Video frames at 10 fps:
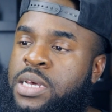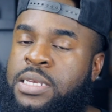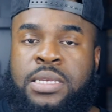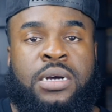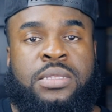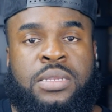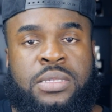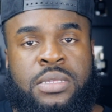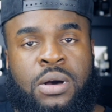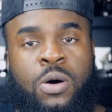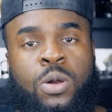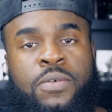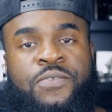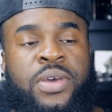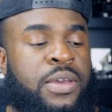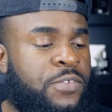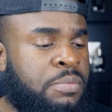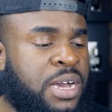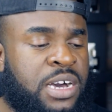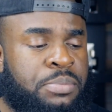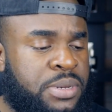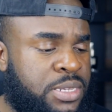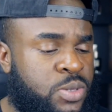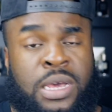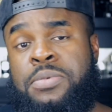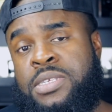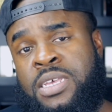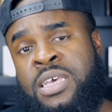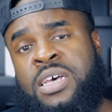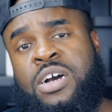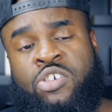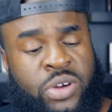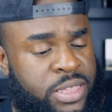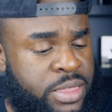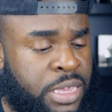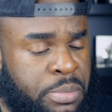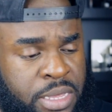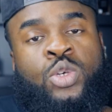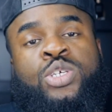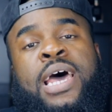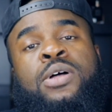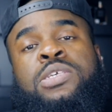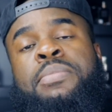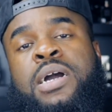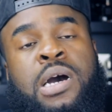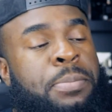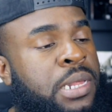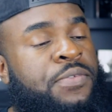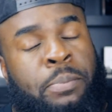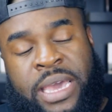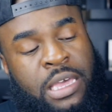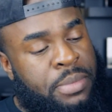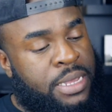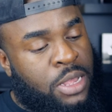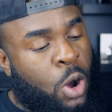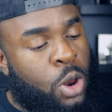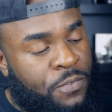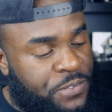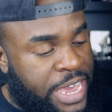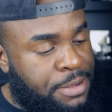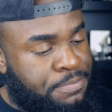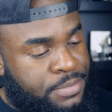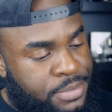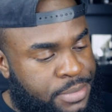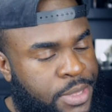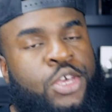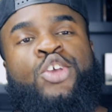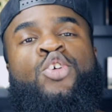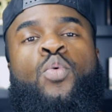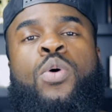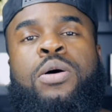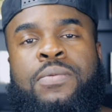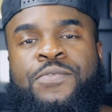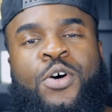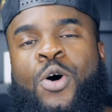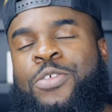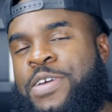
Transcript: uh, inducted into the Hall of Fame for my company. So that was a great thing, man. So shout out to my company for making me in the Hall of Fame. You're welcome for all